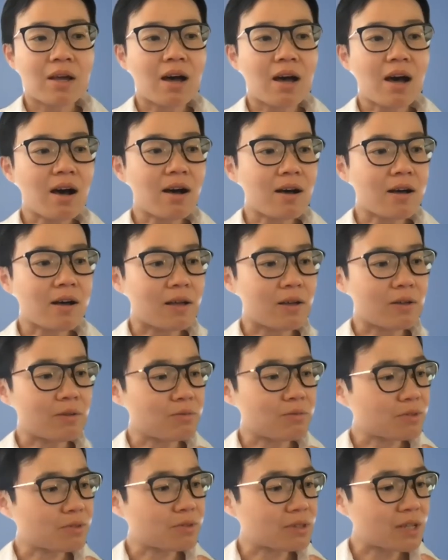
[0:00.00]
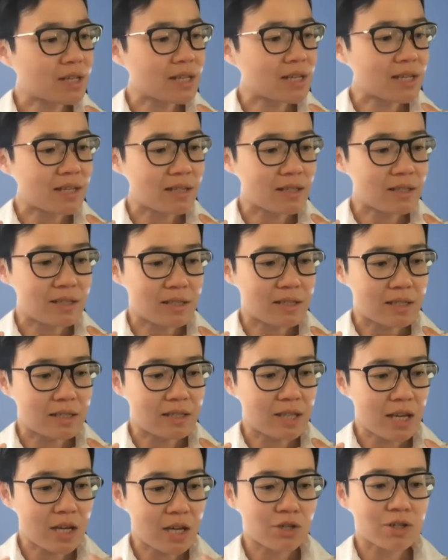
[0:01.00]
on um, the the
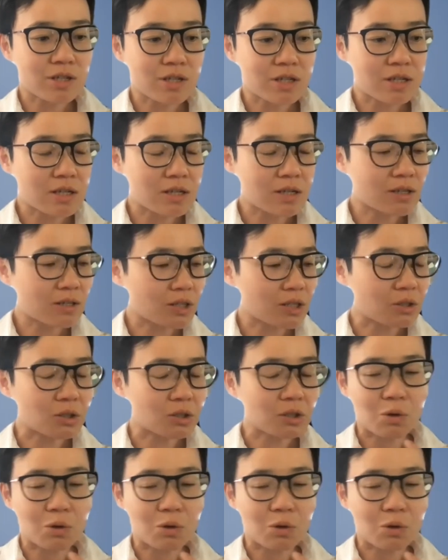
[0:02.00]
nature and you know,